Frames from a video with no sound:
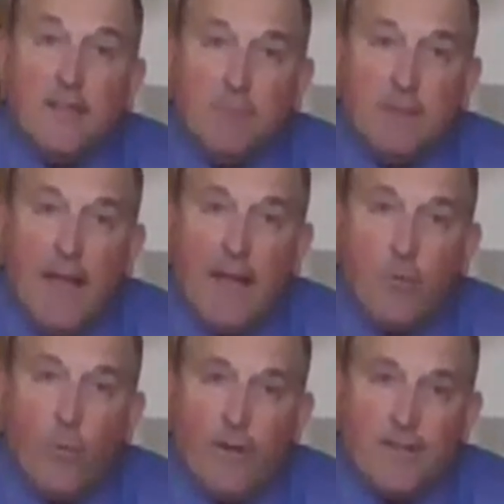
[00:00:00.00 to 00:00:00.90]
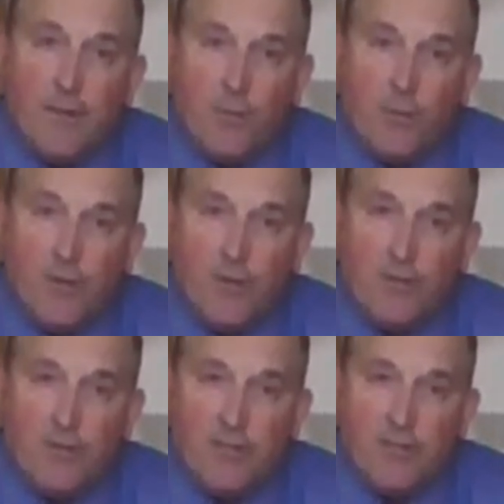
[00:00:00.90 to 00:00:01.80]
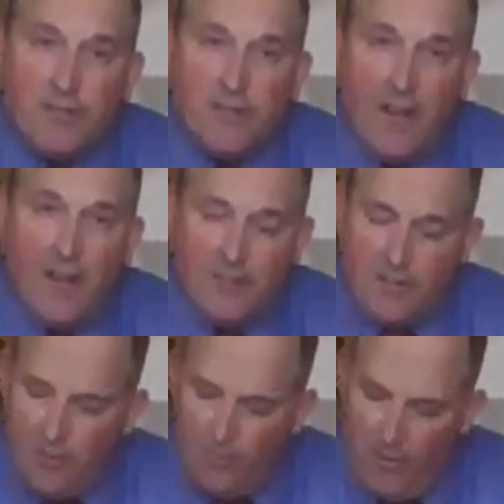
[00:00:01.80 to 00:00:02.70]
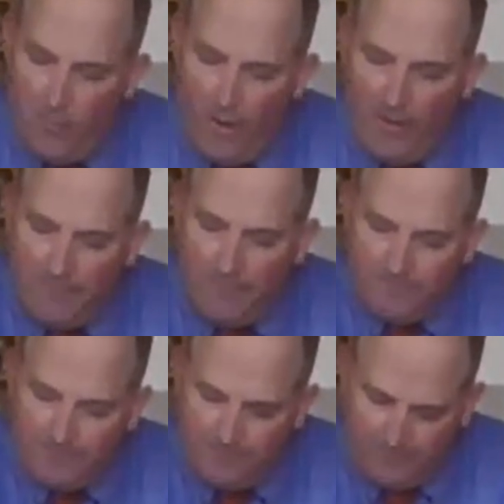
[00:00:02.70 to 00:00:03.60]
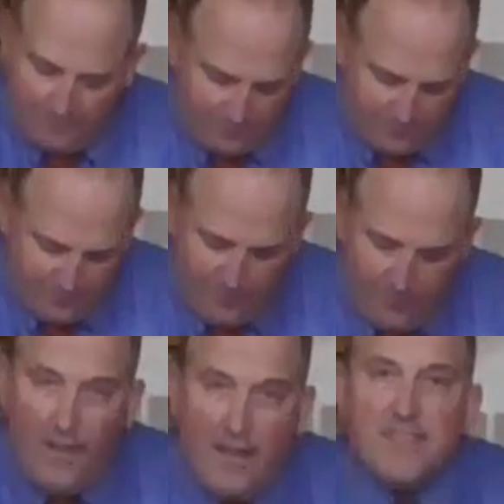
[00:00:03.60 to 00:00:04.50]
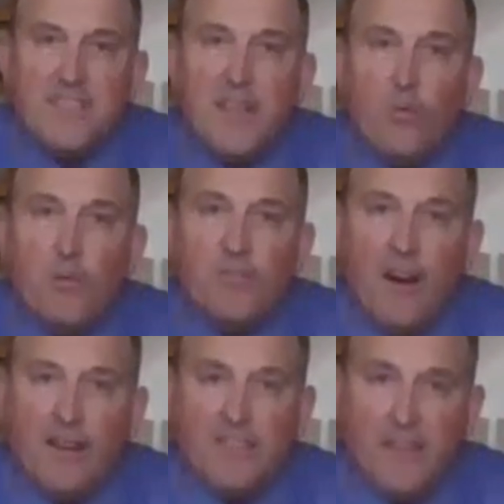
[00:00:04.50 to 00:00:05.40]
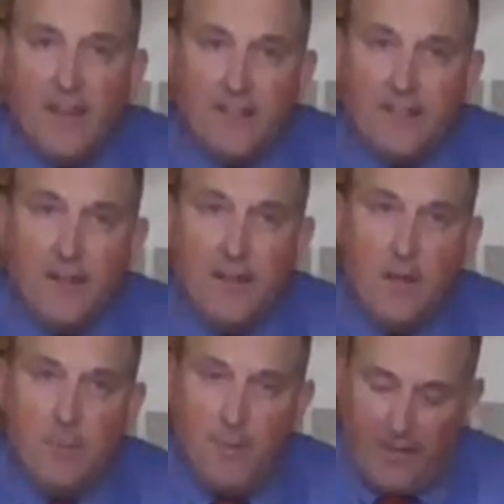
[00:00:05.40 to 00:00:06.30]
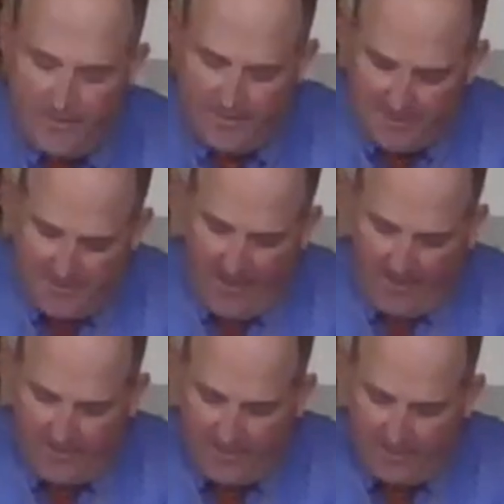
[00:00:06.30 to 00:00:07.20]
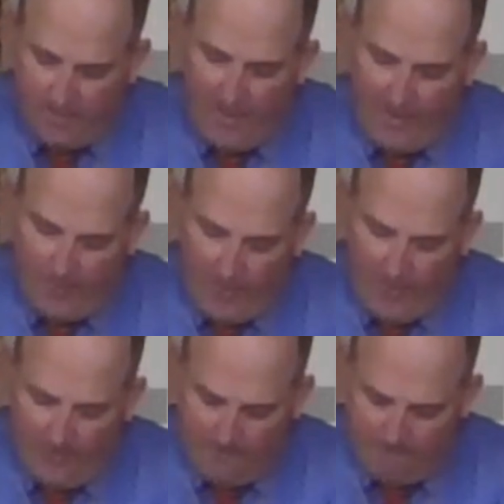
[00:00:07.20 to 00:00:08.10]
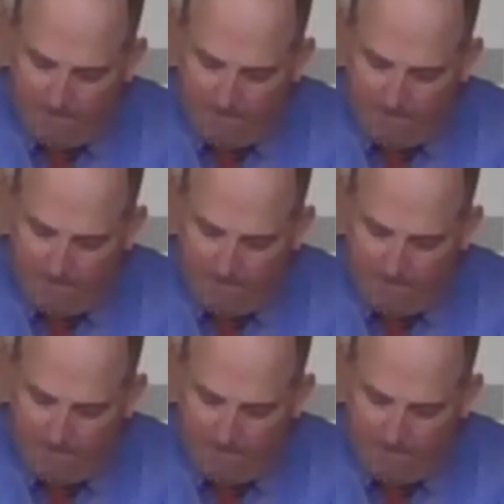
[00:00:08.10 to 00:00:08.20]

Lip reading: lead was reduced because it's attached to the red wire, and zinc was oxidized because it's attached to the black wire.